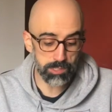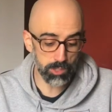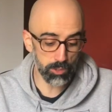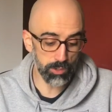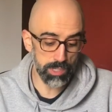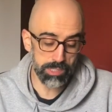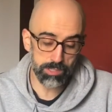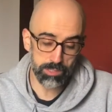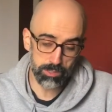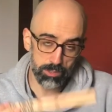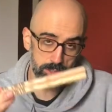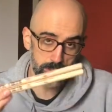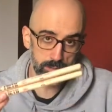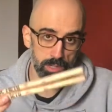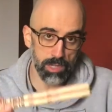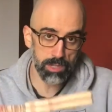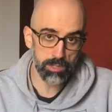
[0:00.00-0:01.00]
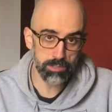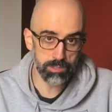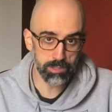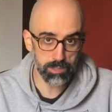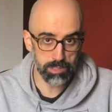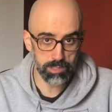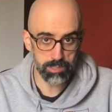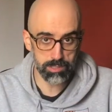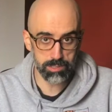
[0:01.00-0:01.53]
so he's currently
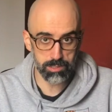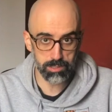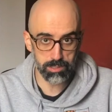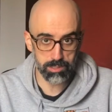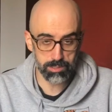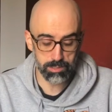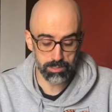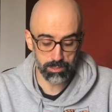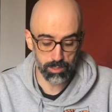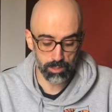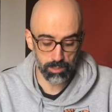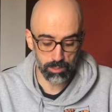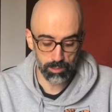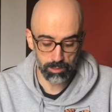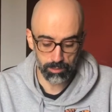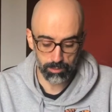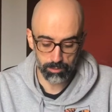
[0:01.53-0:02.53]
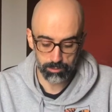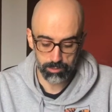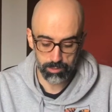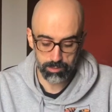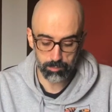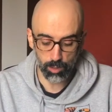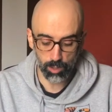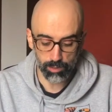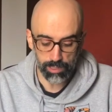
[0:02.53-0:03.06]
using this
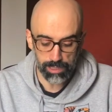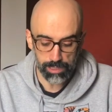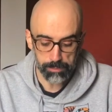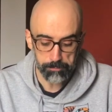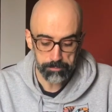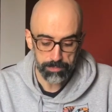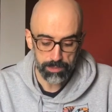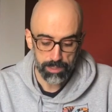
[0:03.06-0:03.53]
model.